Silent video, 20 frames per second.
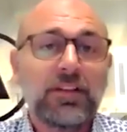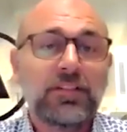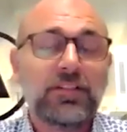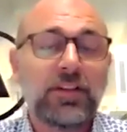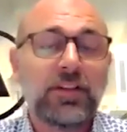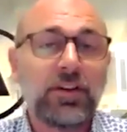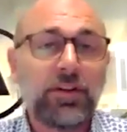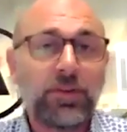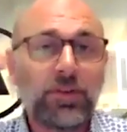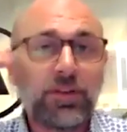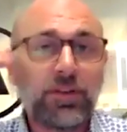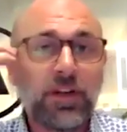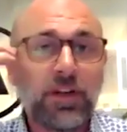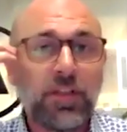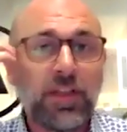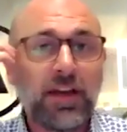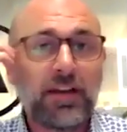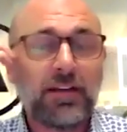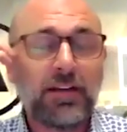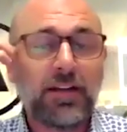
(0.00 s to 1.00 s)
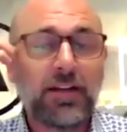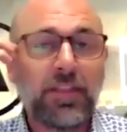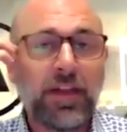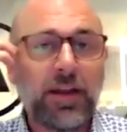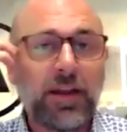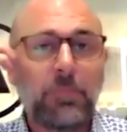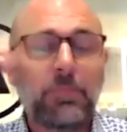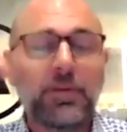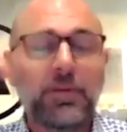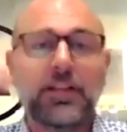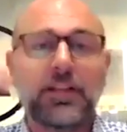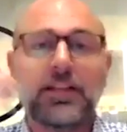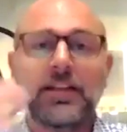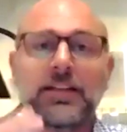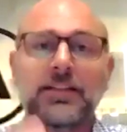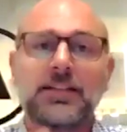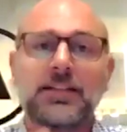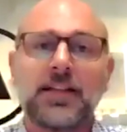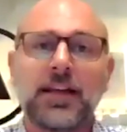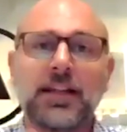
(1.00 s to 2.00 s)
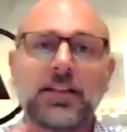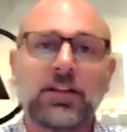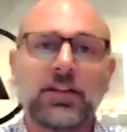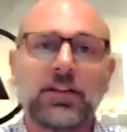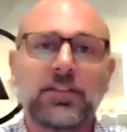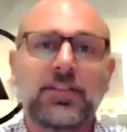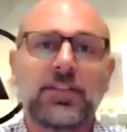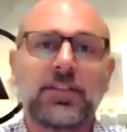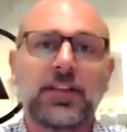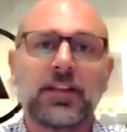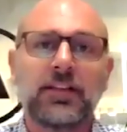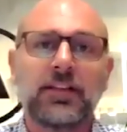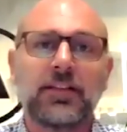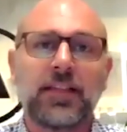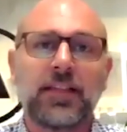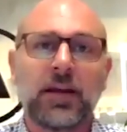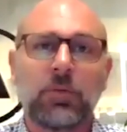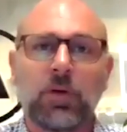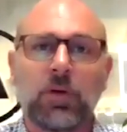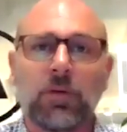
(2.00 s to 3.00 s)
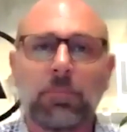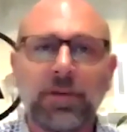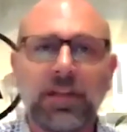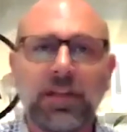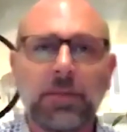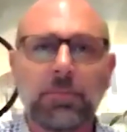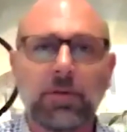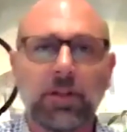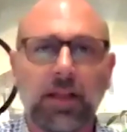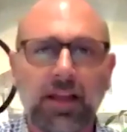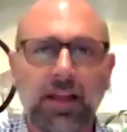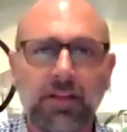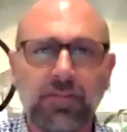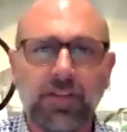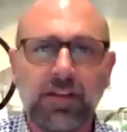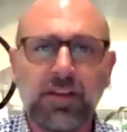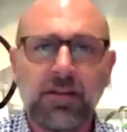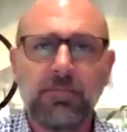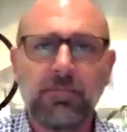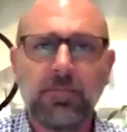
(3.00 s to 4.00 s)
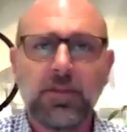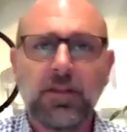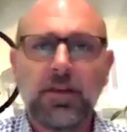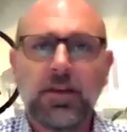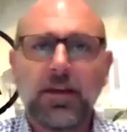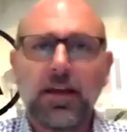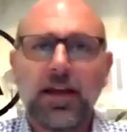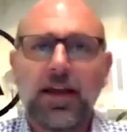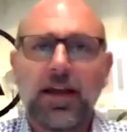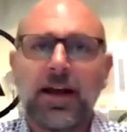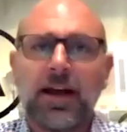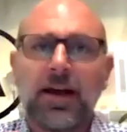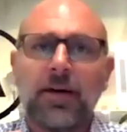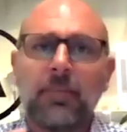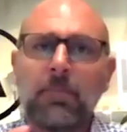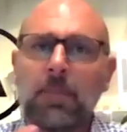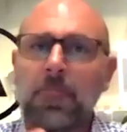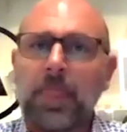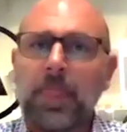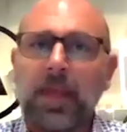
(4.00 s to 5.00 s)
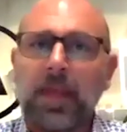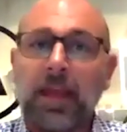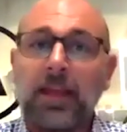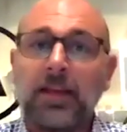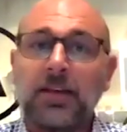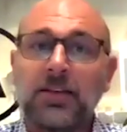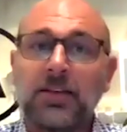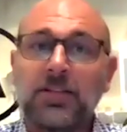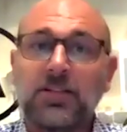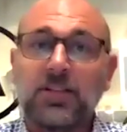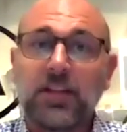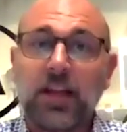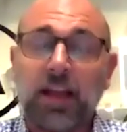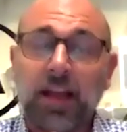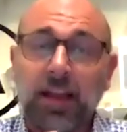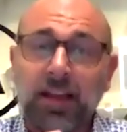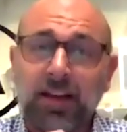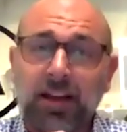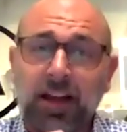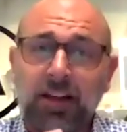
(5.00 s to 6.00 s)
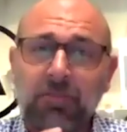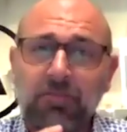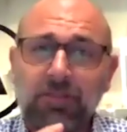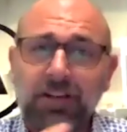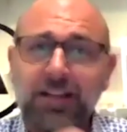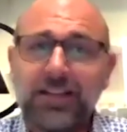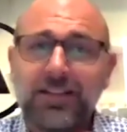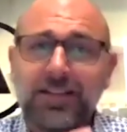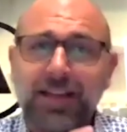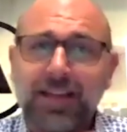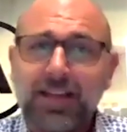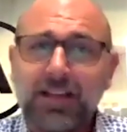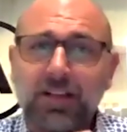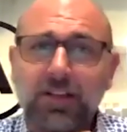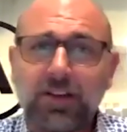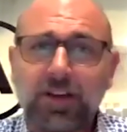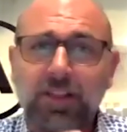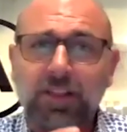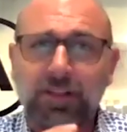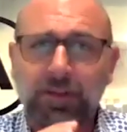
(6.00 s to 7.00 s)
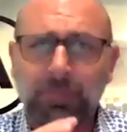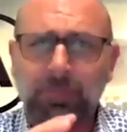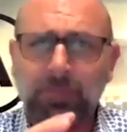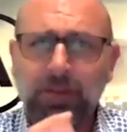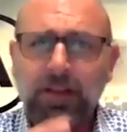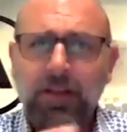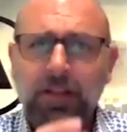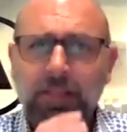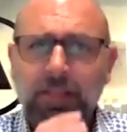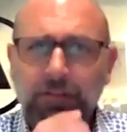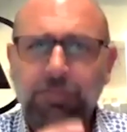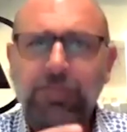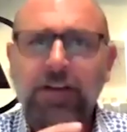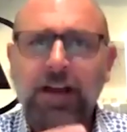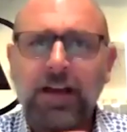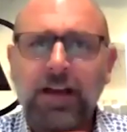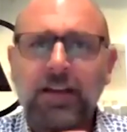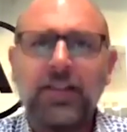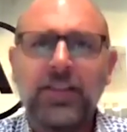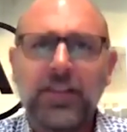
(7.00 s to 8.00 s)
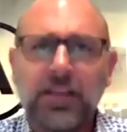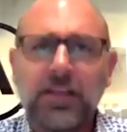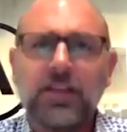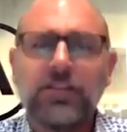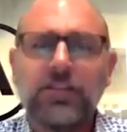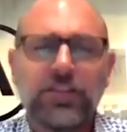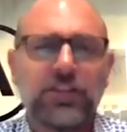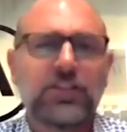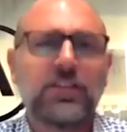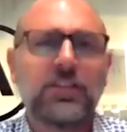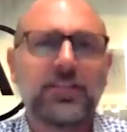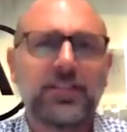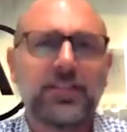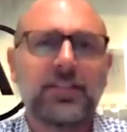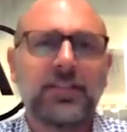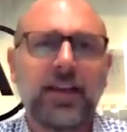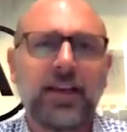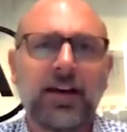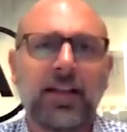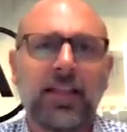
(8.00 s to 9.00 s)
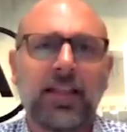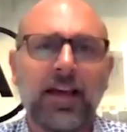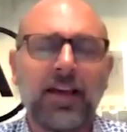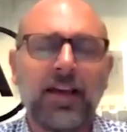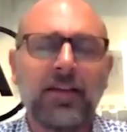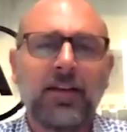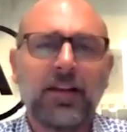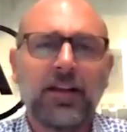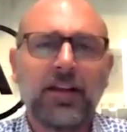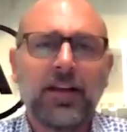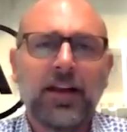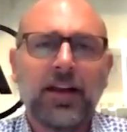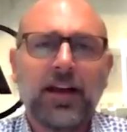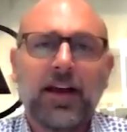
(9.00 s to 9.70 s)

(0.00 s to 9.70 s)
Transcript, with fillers: So, you know, that, that ability to take those things that were people heavy um, and, and, and really take a lot of the, the fat and the inefficiencies out of that.